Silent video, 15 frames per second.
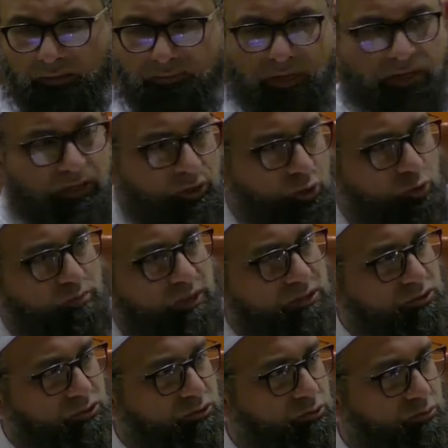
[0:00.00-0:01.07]
many
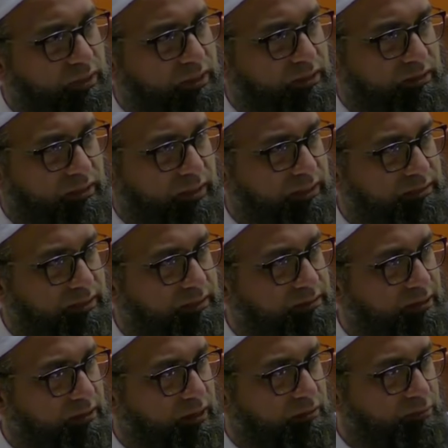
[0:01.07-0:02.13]
humans do many things that
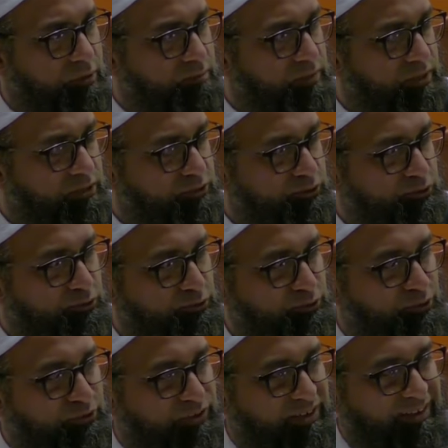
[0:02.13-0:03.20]
they're not permitted to do,
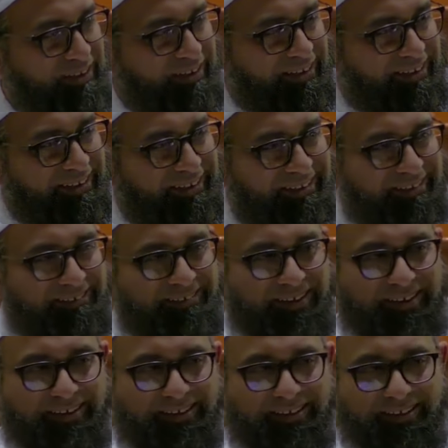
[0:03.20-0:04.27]

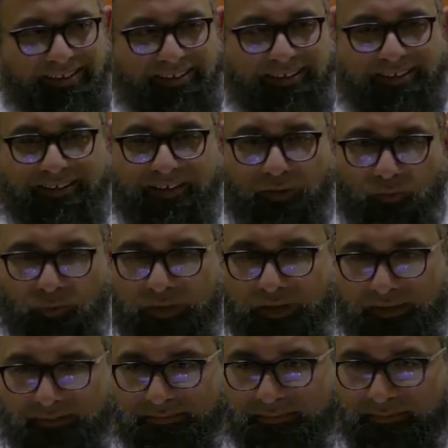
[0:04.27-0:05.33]
right?
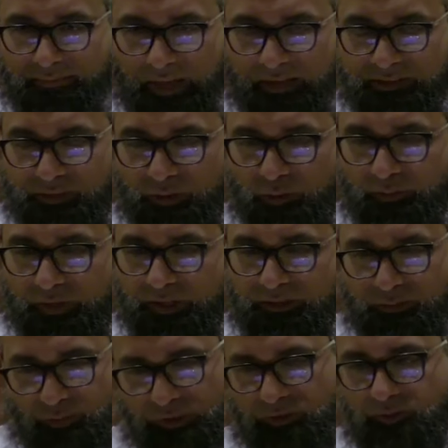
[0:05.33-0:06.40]
We, as
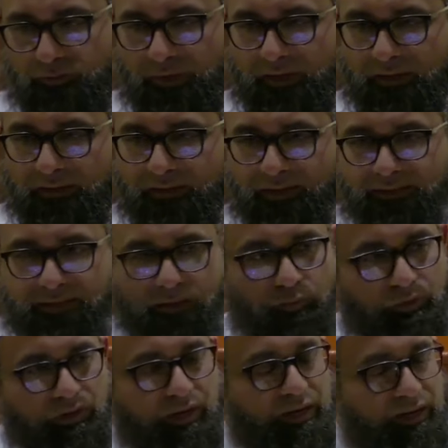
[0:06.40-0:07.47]
humans, we do many things that
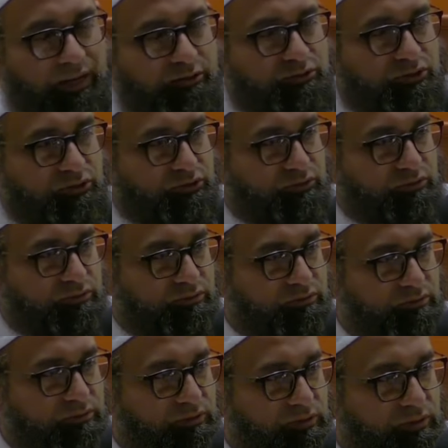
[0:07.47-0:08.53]
we're not allowed to do.
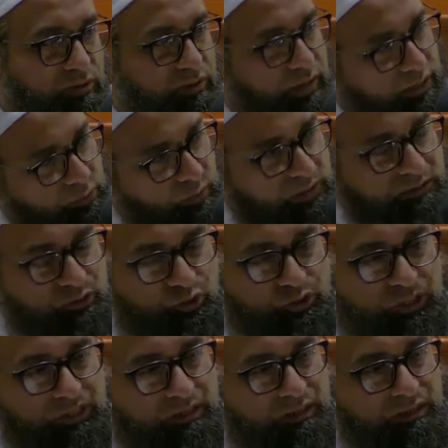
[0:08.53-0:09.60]
Likewise,
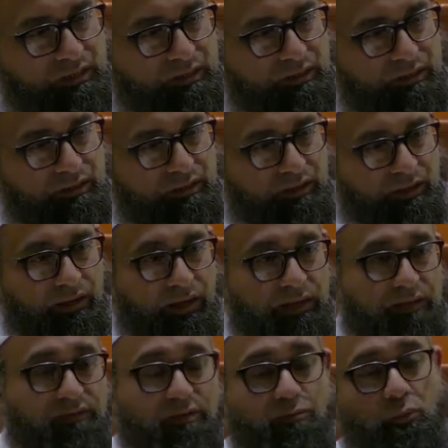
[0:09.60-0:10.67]
jinn. And
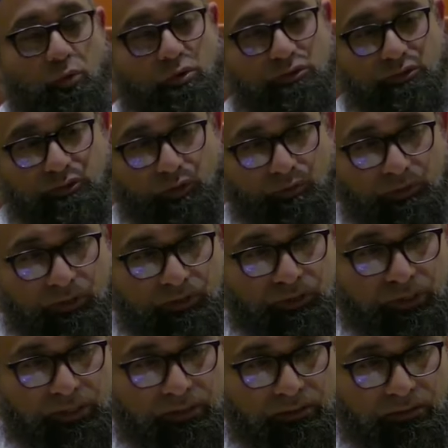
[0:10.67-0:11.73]
even more so, the
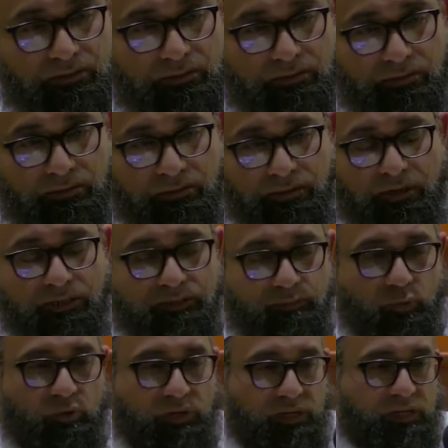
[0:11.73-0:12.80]
jinn. There is
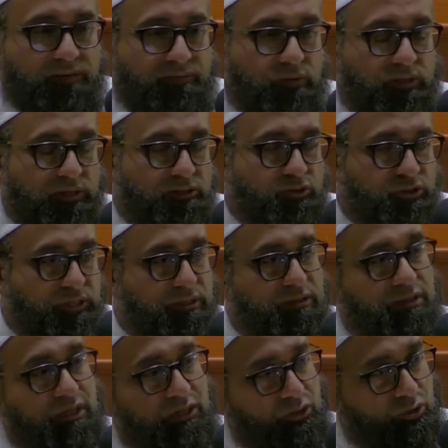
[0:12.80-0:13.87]
more evil in
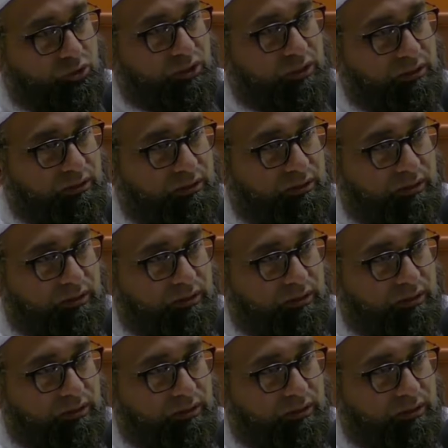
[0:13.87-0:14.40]
jinn than good.